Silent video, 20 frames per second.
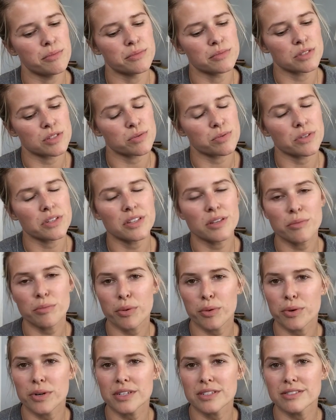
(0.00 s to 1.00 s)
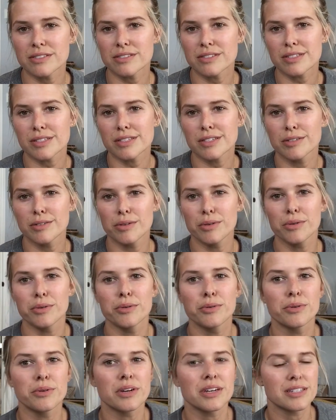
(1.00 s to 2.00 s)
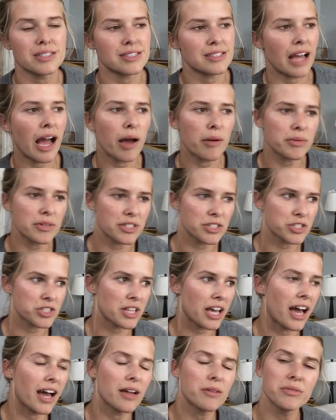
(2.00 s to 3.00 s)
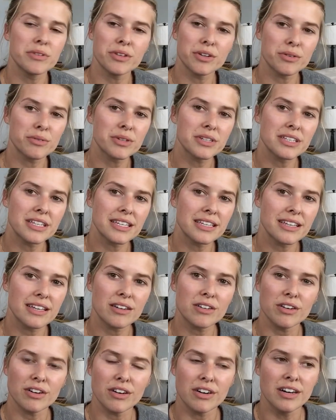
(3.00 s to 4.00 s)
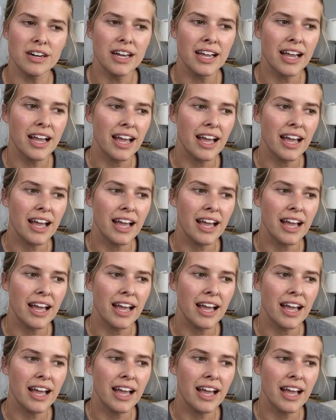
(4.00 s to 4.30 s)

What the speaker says: it's really important to establish that when they're really little